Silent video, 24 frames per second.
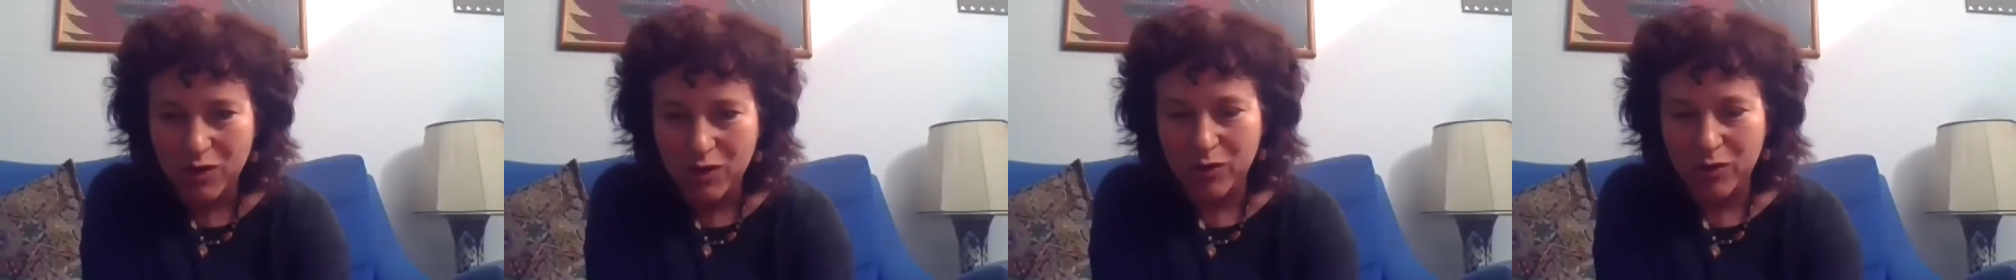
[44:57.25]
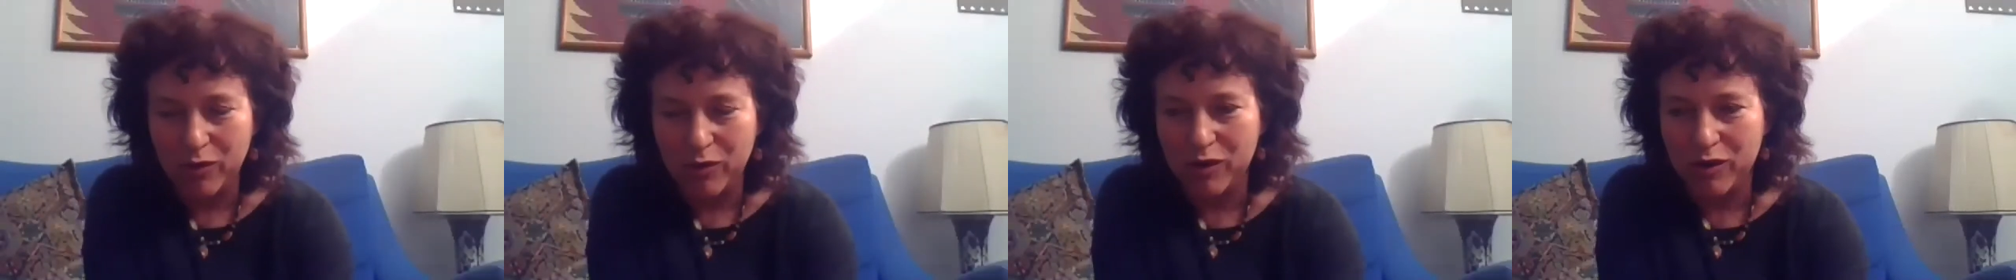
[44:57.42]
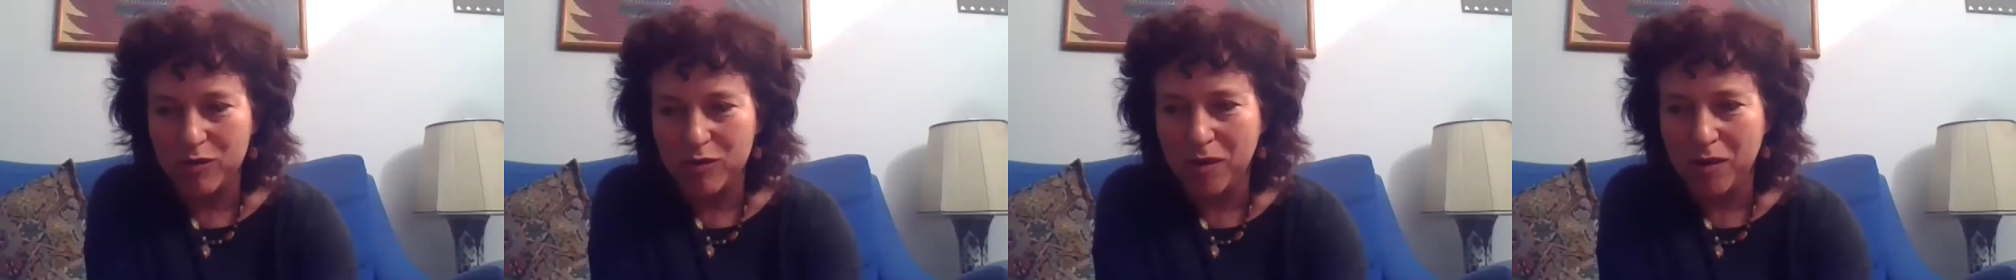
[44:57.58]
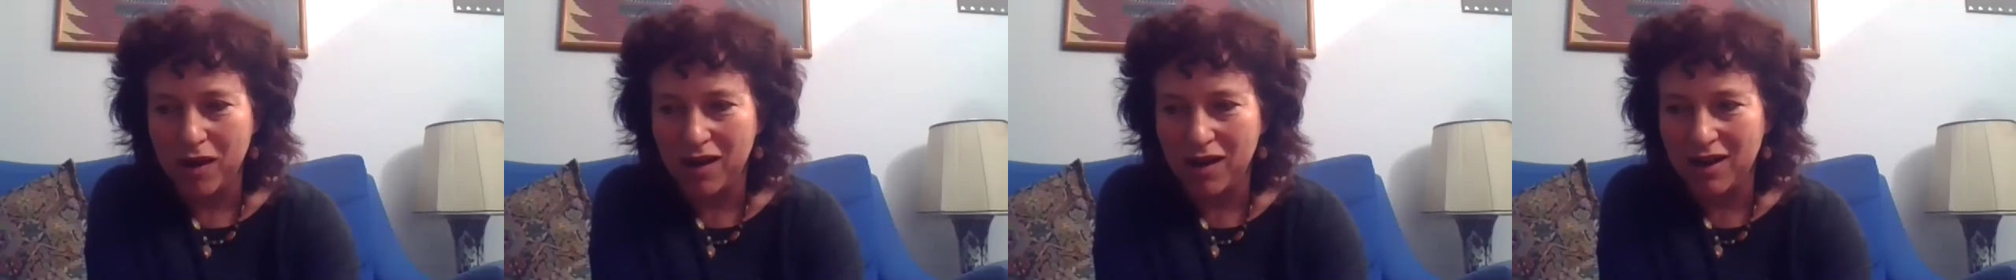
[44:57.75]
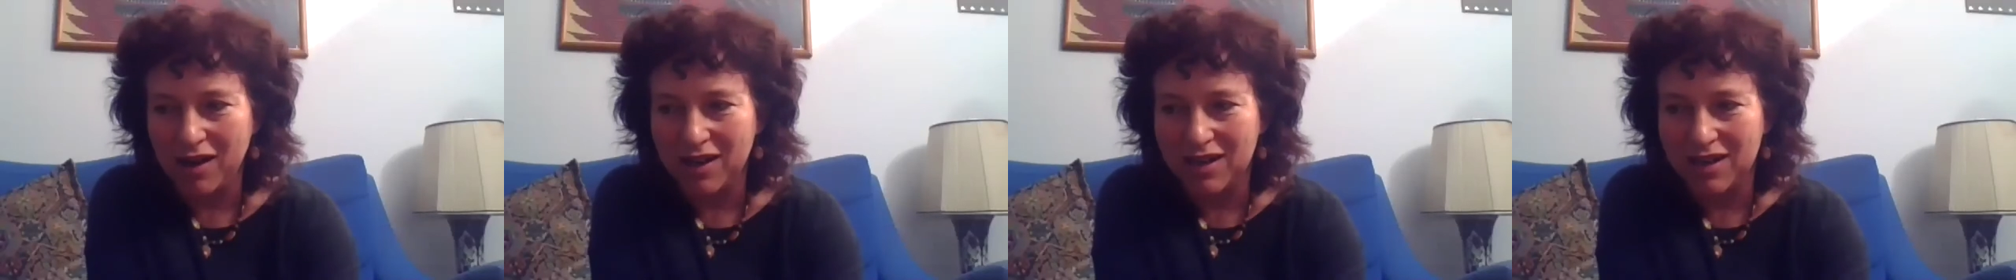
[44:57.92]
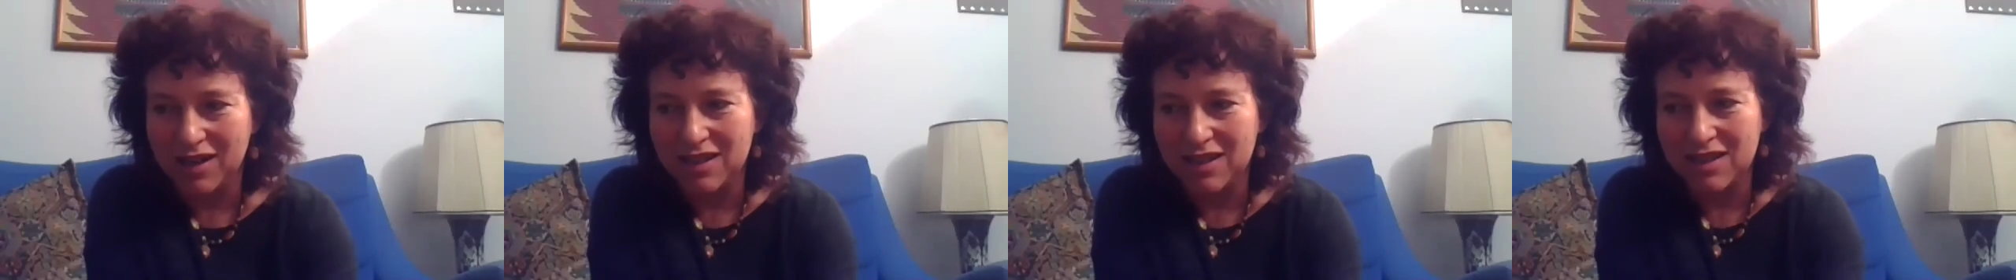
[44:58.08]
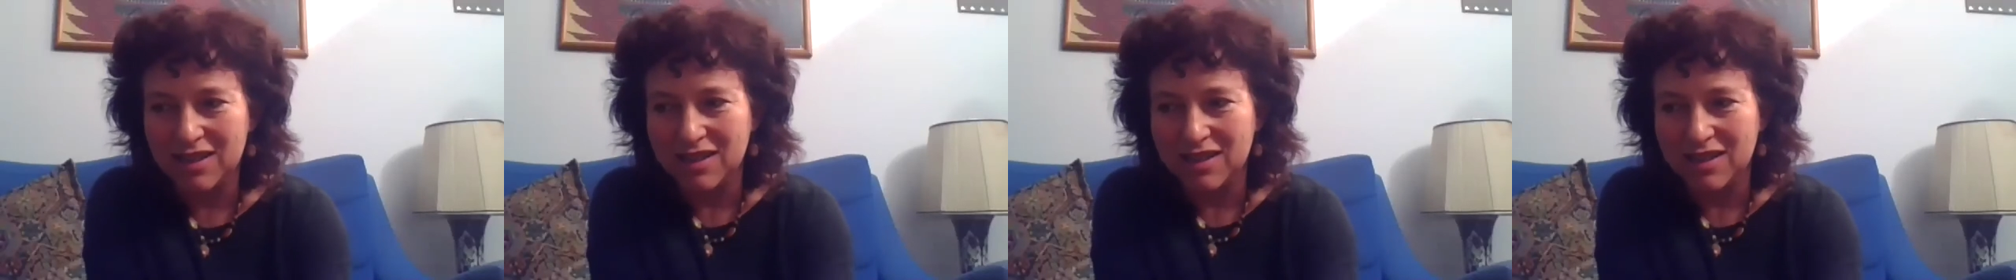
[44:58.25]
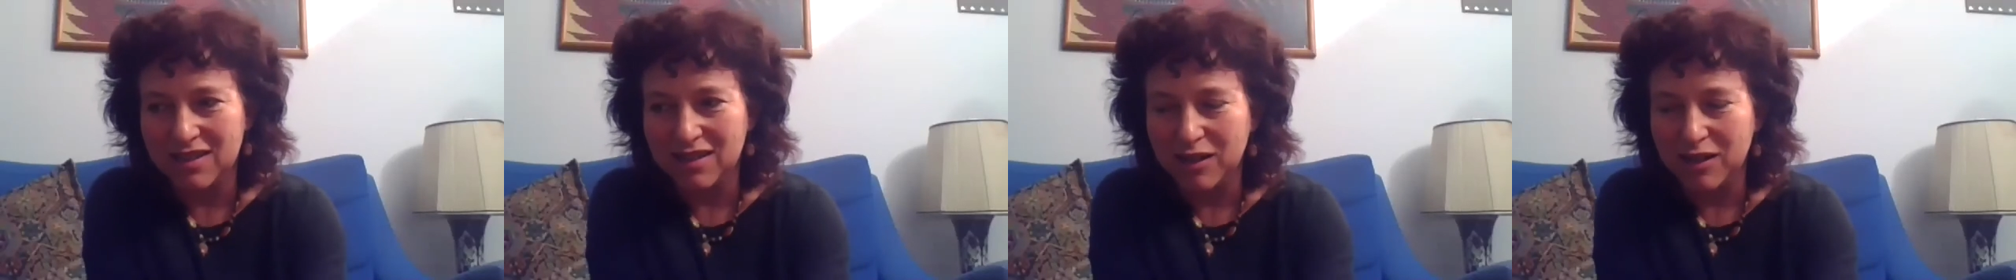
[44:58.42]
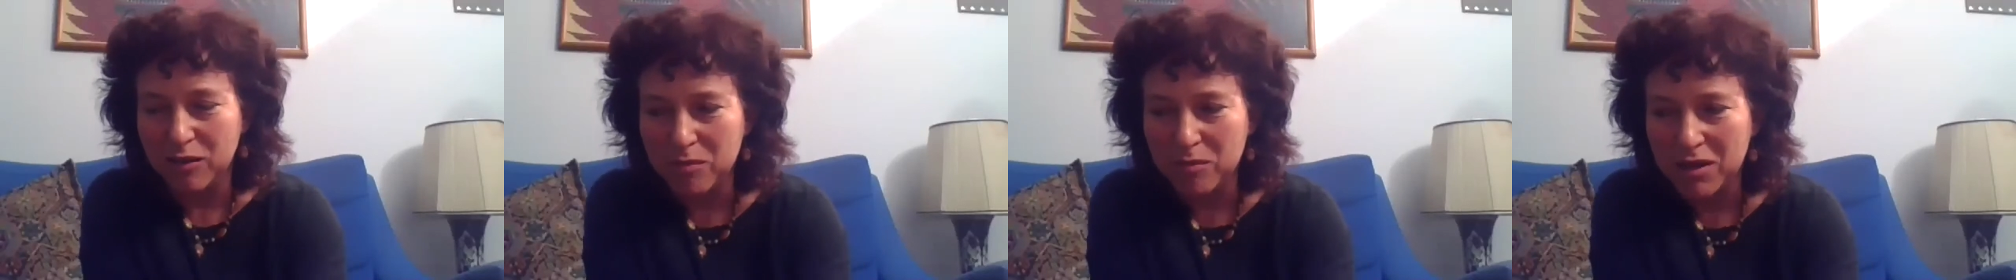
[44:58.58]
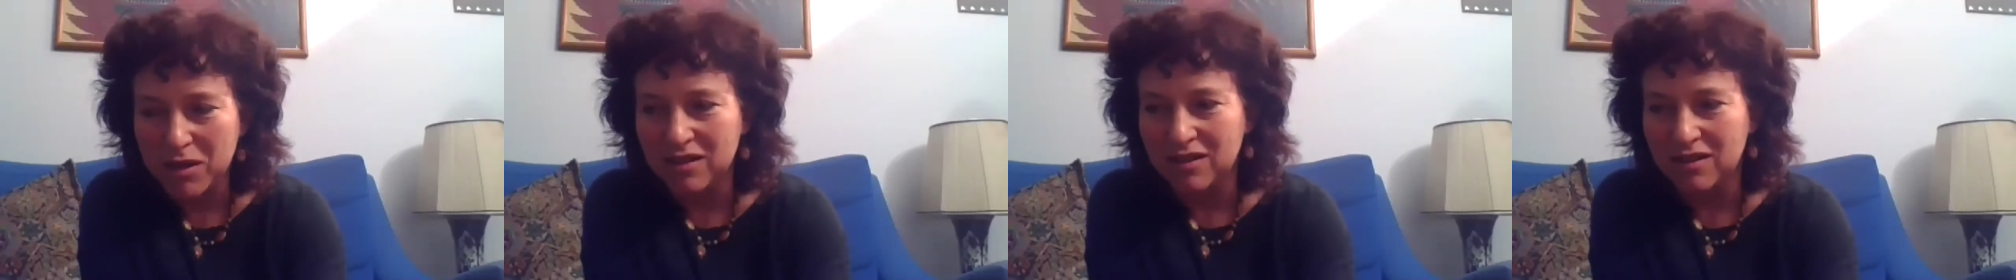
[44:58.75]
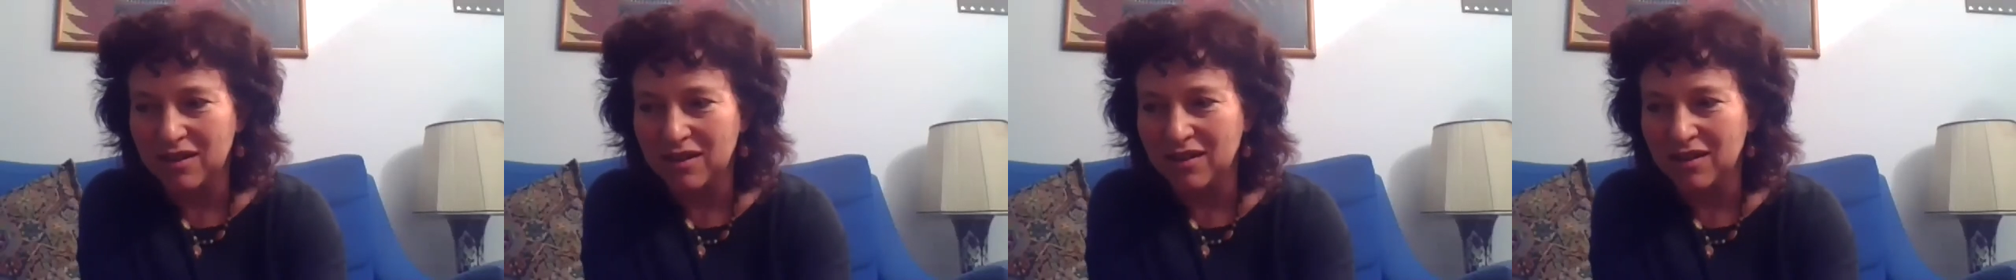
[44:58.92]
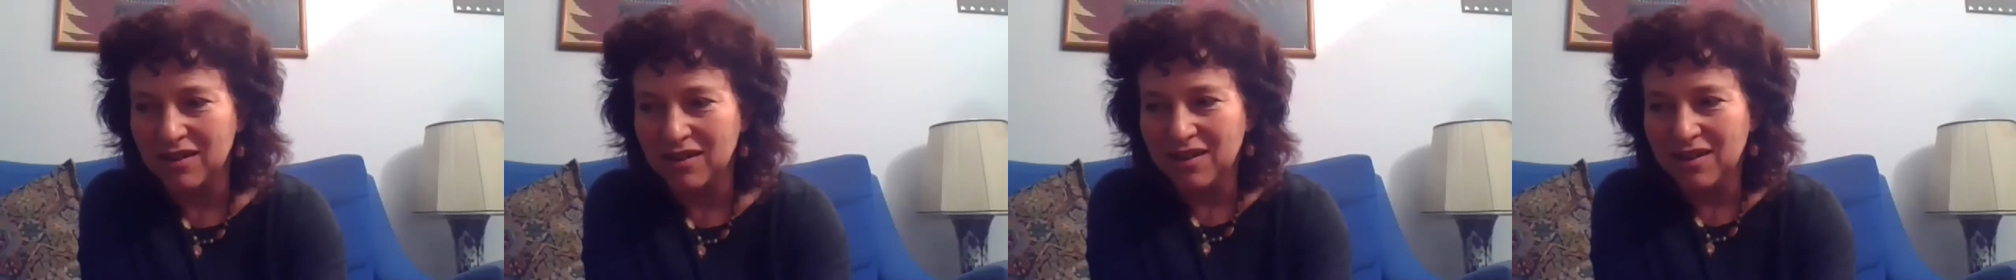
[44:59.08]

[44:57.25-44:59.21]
whereby in the committee